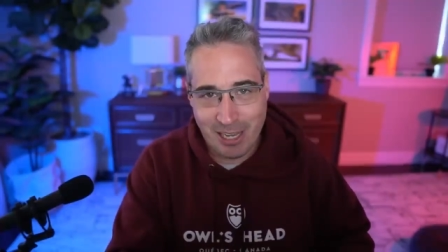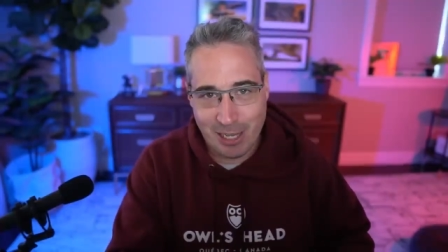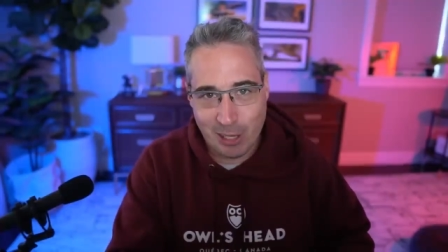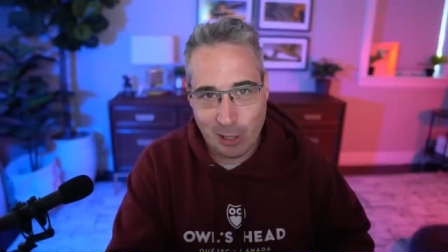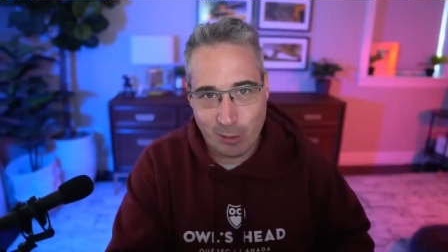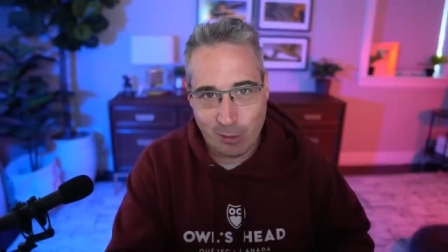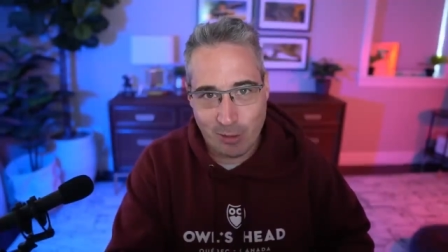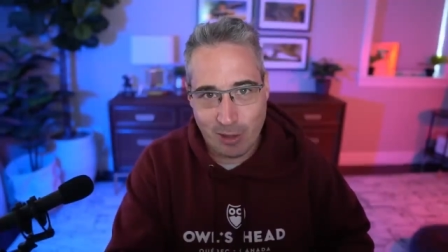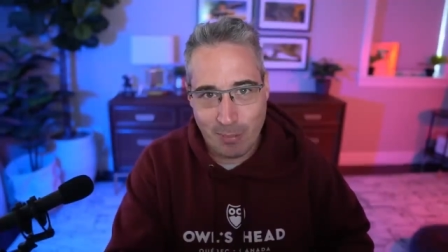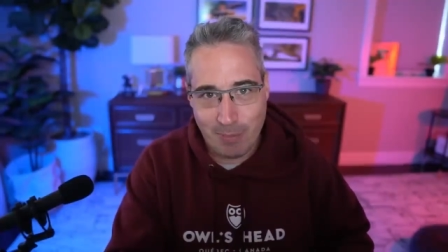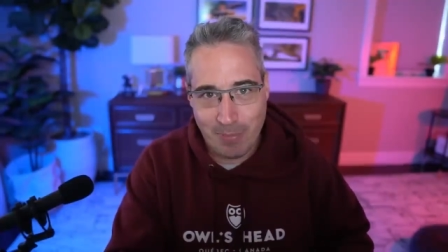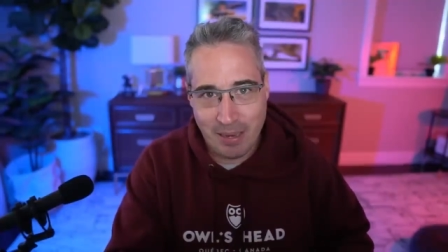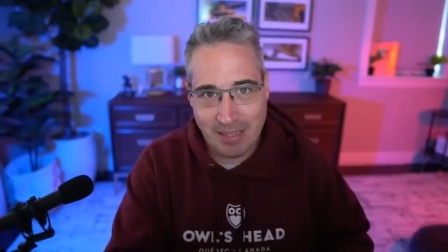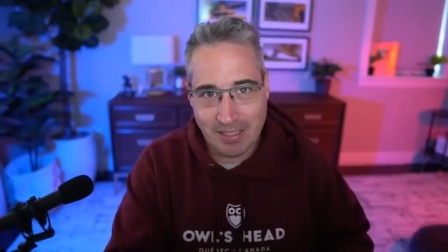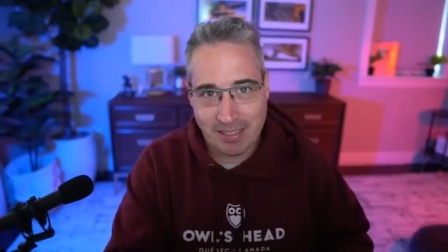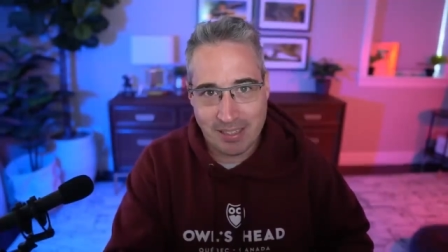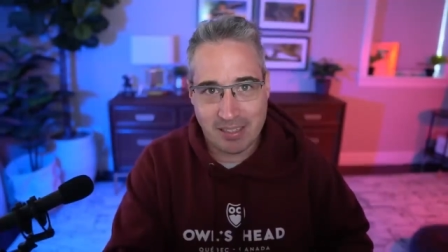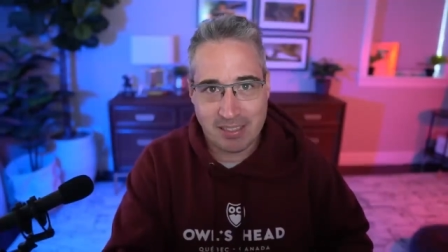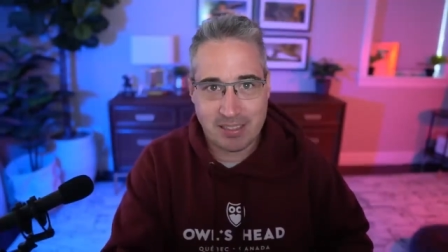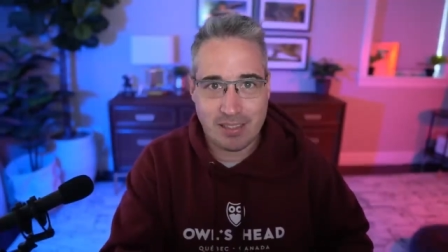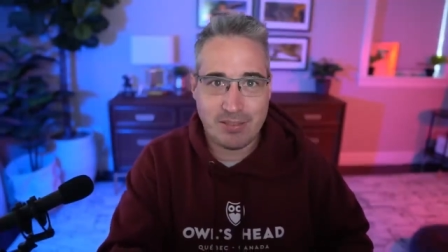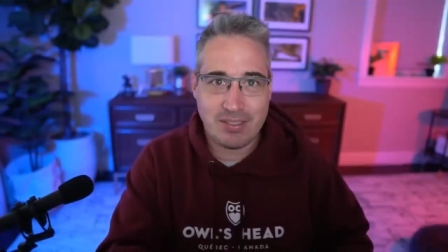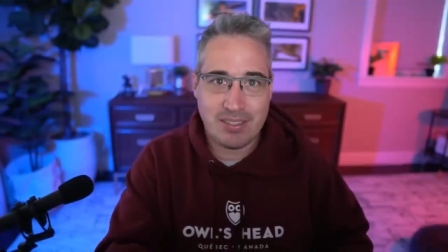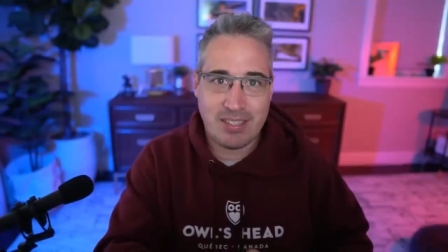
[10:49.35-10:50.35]
I learned the
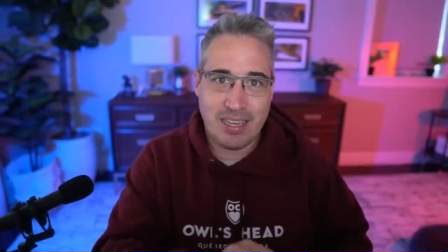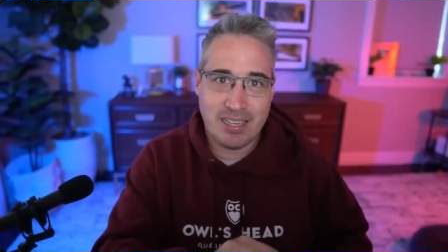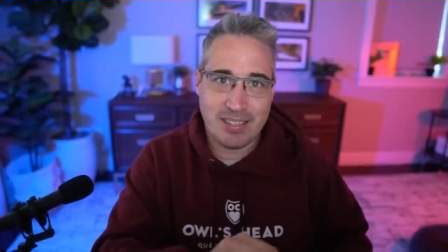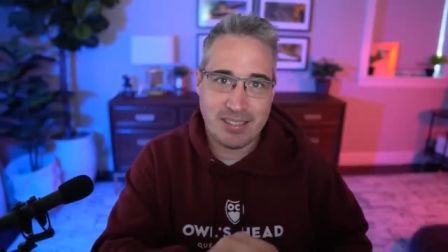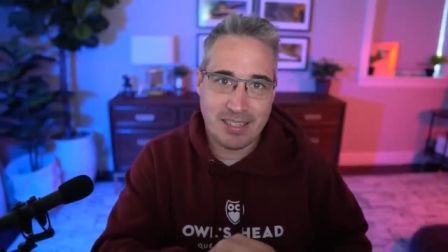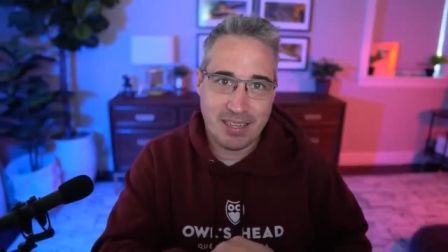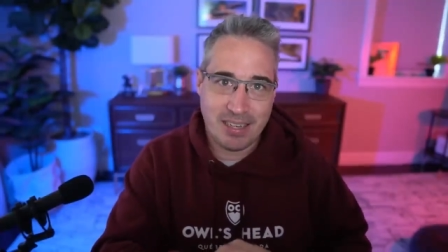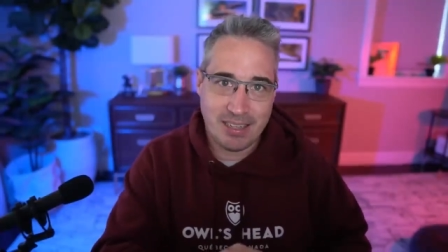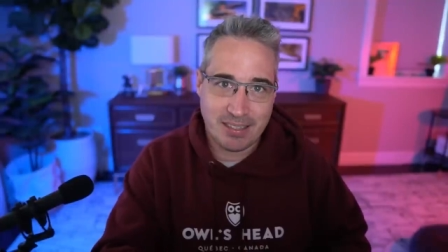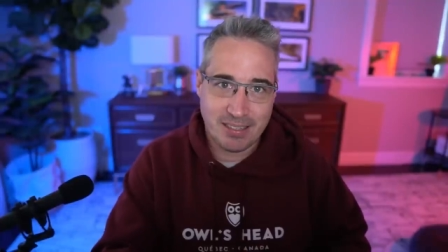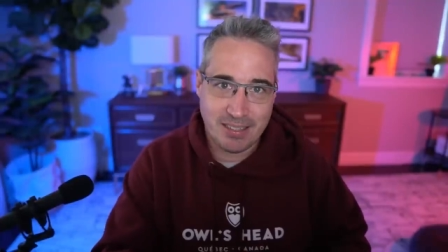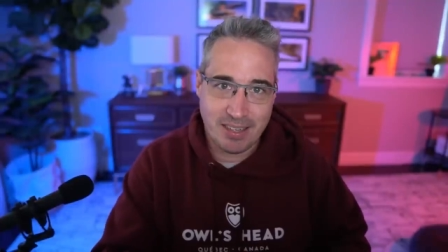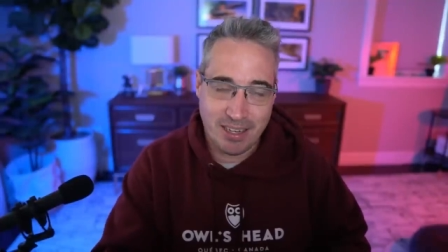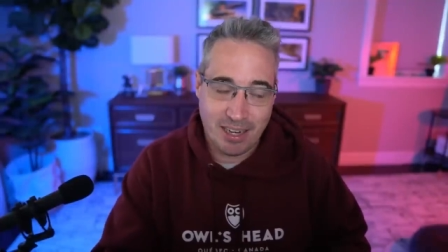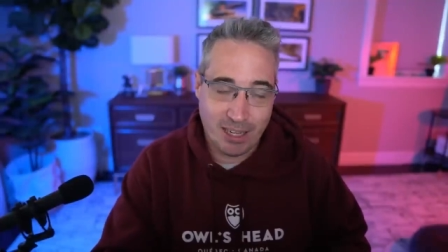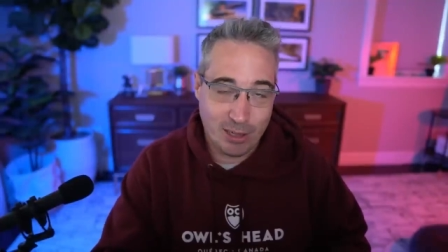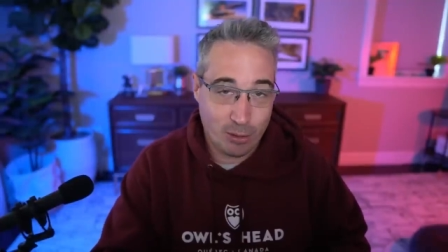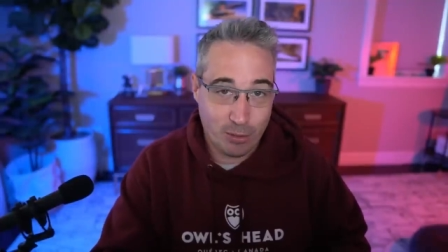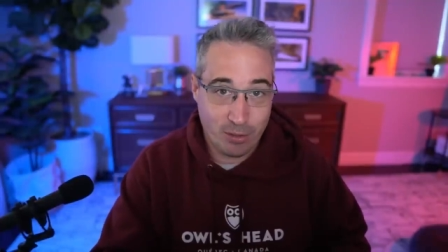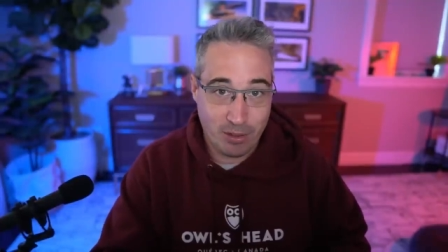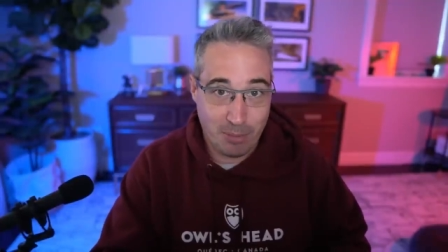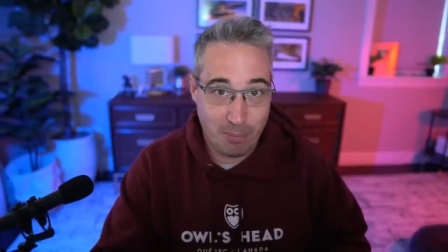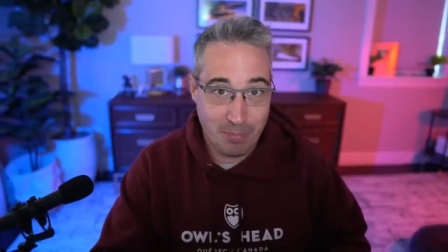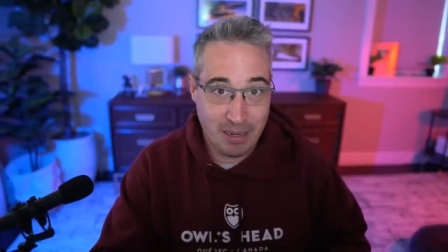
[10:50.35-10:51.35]
basics of CSS, and I
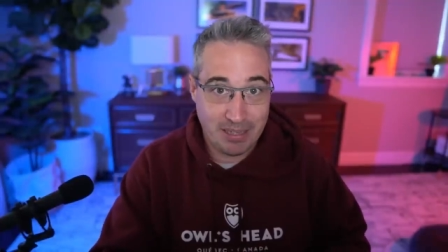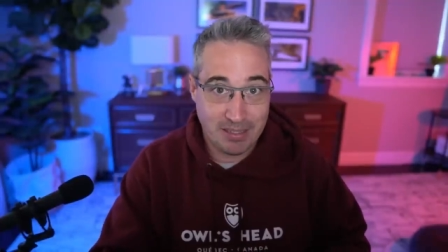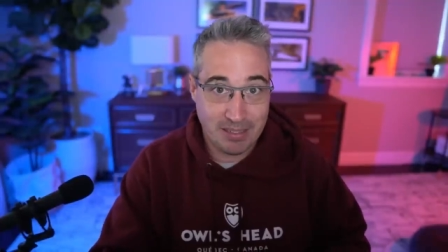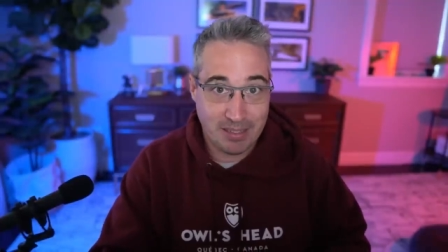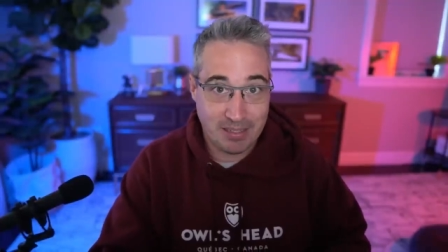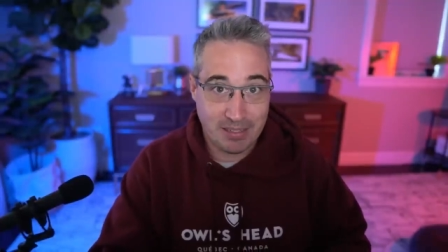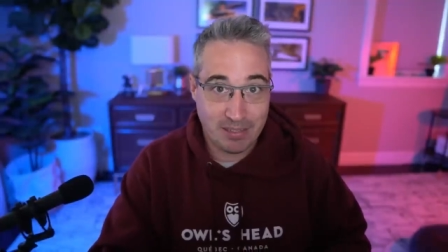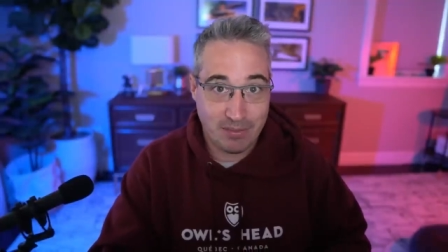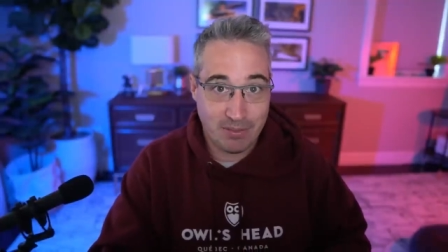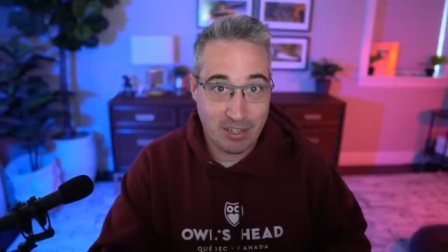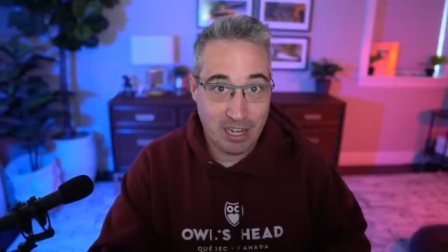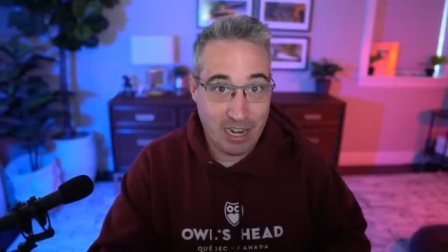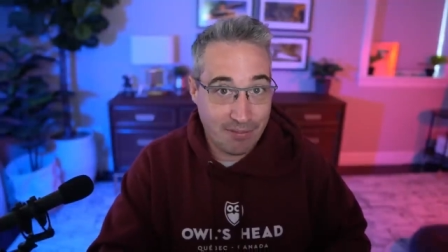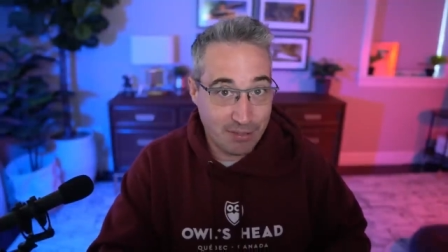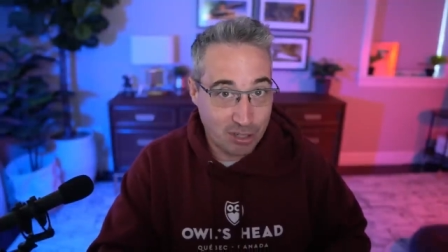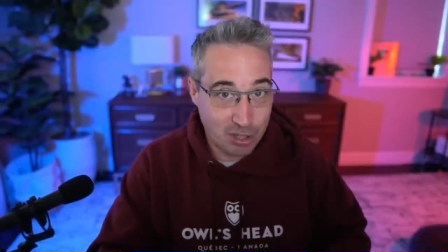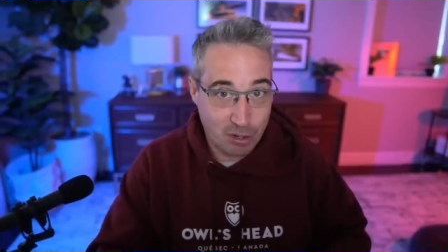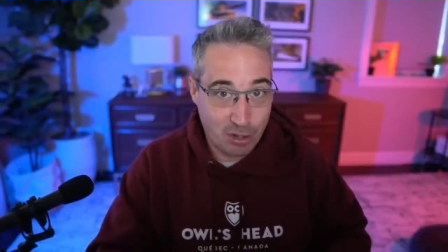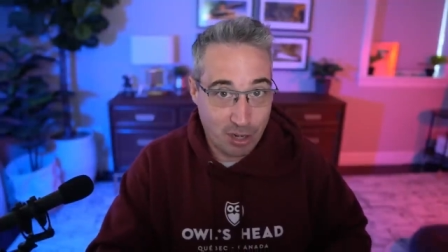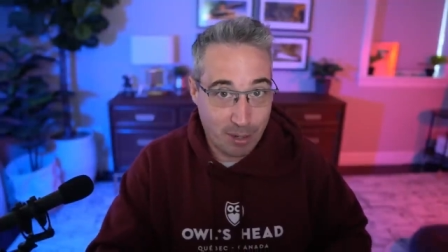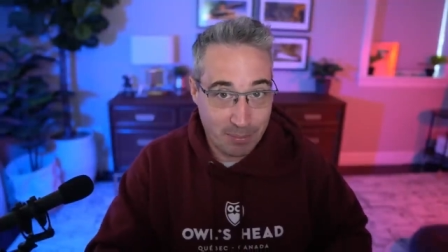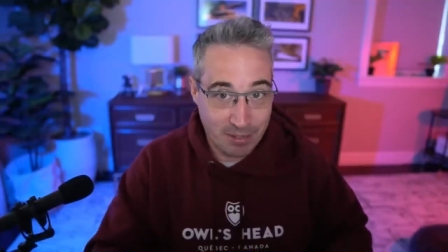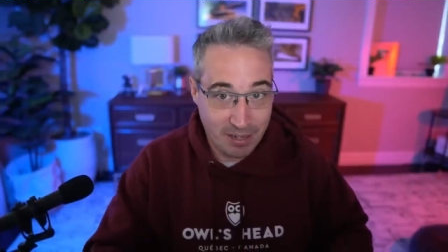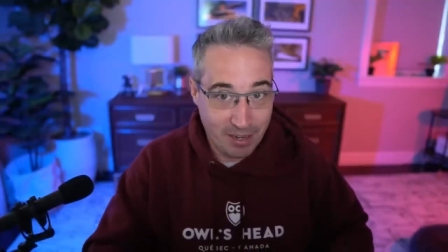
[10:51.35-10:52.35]
learned the basics of
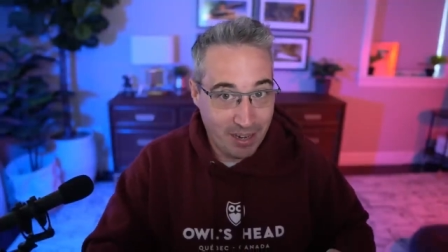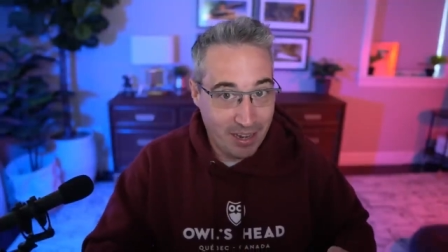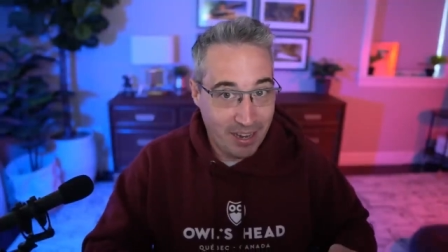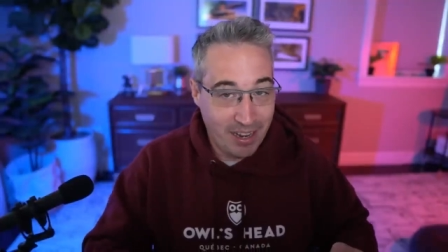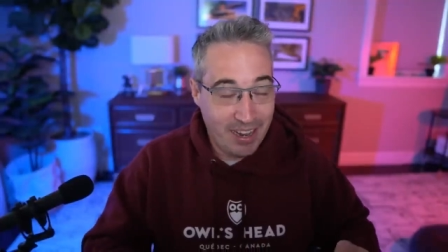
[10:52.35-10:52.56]
JavaScript.